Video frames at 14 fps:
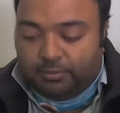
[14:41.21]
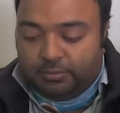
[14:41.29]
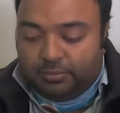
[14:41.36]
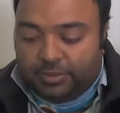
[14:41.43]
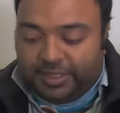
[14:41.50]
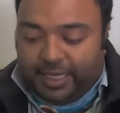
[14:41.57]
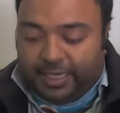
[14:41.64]

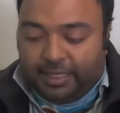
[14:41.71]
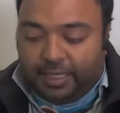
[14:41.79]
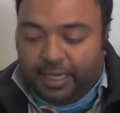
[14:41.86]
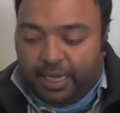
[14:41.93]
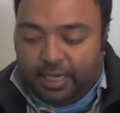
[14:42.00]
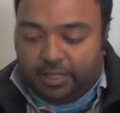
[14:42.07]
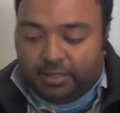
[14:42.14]
second
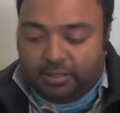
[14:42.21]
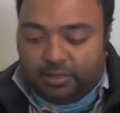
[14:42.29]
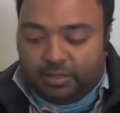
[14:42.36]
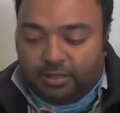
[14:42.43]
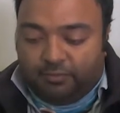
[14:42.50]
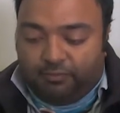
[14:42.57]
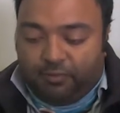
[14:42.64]
hand
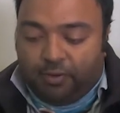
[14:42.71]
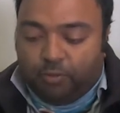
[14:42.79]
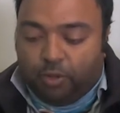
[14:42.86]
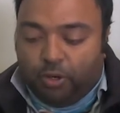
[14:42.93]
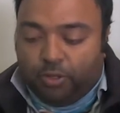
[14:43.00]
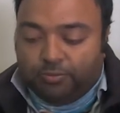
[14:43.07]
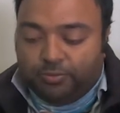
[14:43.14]
from
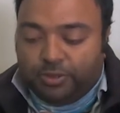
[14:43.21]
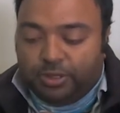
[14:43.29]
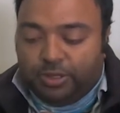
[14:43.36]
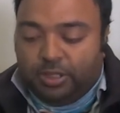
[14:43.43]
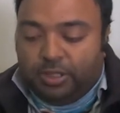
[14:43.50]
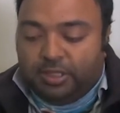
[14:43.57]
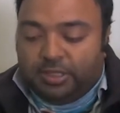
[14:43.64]
OMS.
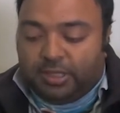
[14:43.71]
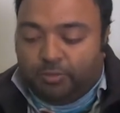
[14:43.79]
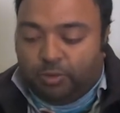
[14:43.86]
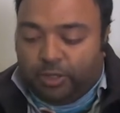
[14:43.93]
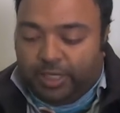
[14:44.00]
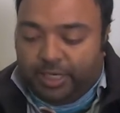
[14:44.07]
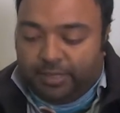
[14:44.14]

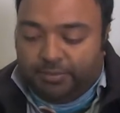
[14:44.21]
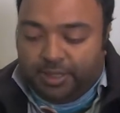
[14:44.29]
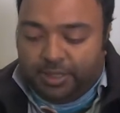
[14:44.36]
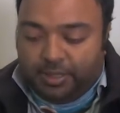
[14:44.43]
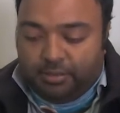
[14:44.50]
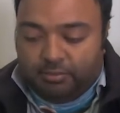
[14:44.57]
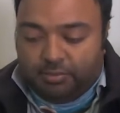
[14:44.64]
Someone had
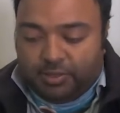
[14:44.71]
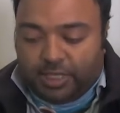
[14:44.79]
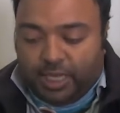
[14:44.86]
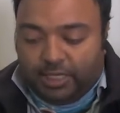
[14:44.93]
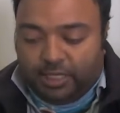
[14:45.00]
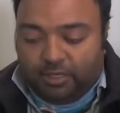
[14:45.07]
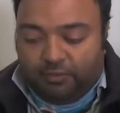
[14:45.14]
been
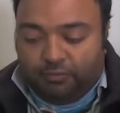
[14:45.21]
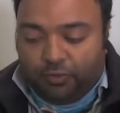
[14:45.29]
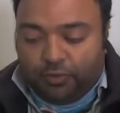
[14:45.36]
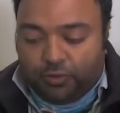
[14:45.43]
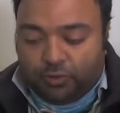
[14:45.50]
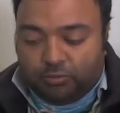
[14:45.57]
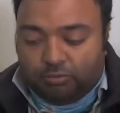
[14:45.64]
selling it
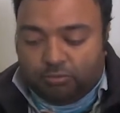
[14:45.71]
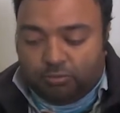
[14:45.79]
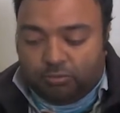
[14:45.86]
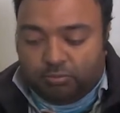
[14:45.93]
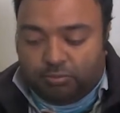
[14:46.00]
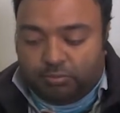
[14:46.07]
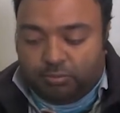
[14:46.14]
for
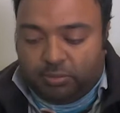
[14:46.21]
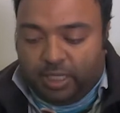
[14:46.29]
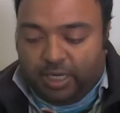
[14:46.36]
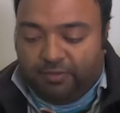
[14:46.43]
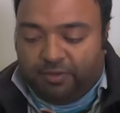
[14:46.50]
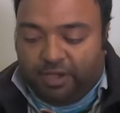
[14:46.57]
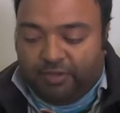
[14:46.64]

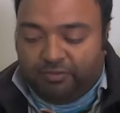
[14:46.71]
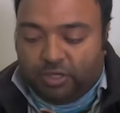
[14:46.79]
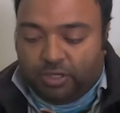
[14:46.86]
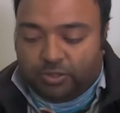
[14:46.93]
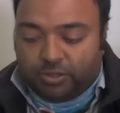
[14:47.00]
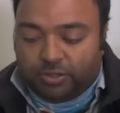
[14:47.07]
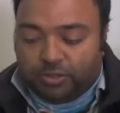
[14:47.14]

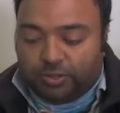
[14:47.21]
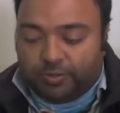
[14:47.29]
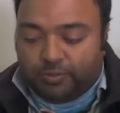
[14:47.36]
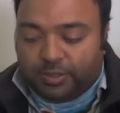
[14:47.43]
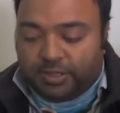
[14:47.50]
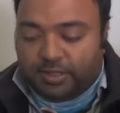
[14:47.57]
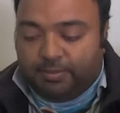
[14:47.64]
35,000, so it
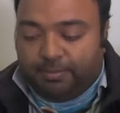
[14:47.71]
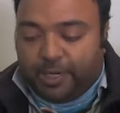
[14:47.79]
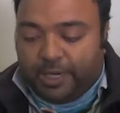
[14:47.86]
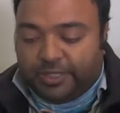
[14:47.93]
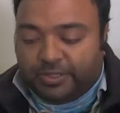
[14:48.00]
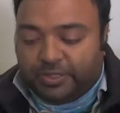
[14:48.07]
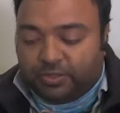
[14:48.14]
was the
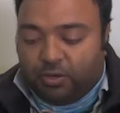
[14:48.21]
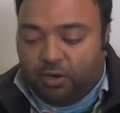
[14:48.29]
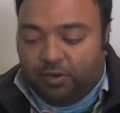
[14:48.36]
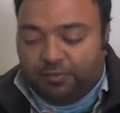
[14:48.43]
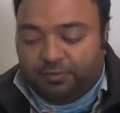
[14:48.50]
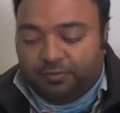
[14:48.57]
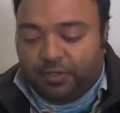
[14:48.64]
price
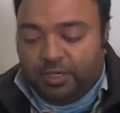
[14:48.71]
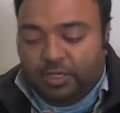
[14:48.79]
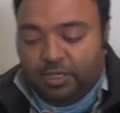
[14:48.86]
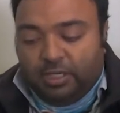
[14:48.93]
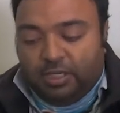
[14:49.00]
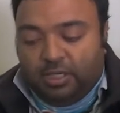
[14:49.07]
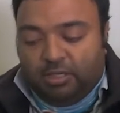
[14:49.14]
of
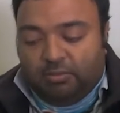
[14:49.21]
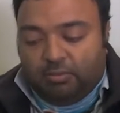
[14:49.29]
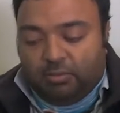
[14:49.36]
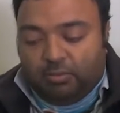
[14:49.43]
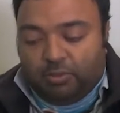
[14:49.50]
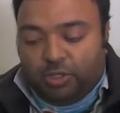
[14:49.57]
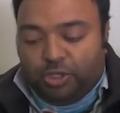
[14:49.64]

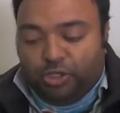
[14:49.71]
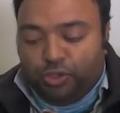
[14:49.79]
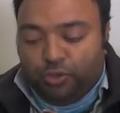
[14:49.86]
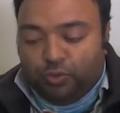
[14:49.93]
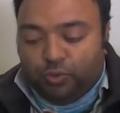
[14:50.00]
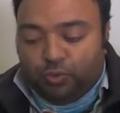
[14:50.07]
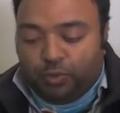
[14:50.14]
the
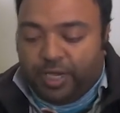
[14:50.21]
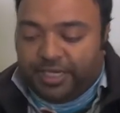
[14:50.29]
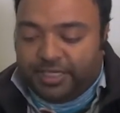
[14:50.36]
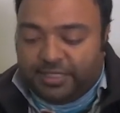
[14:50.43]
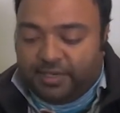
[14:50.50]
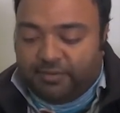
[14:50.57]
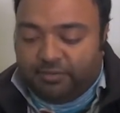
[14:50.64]
new
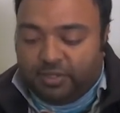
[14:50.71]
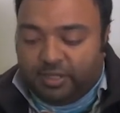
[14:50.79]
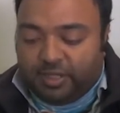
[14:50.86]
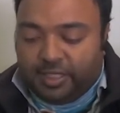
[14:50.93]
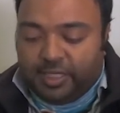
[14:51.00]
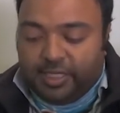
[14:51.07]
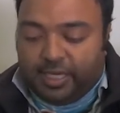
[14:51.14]
A7
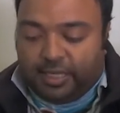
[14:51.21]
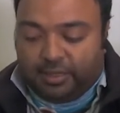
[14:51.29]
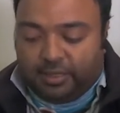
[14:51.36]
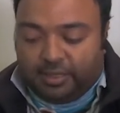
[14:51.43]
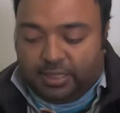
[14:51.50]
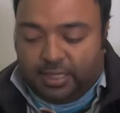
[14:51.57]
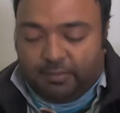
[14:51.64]
III at the
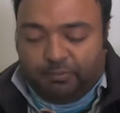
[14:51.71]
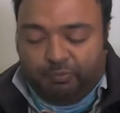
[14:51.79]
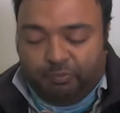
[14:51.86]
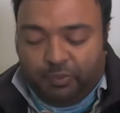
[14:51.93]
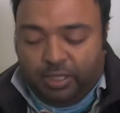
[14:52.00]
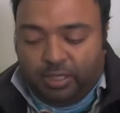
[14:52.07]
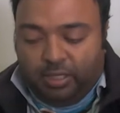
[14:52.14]
time.
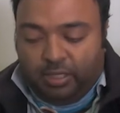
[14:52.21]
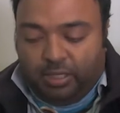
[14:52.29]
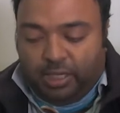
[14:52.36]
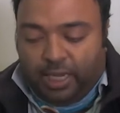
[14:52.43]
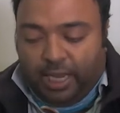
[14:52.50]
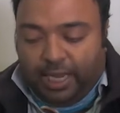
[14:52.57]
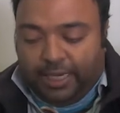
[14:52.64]

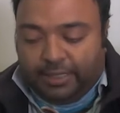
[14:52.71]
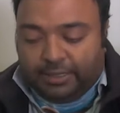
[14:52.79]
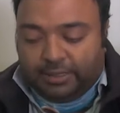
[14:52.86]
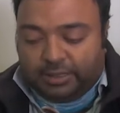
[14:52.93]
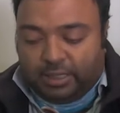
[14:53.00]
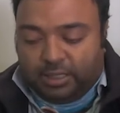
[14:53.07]
And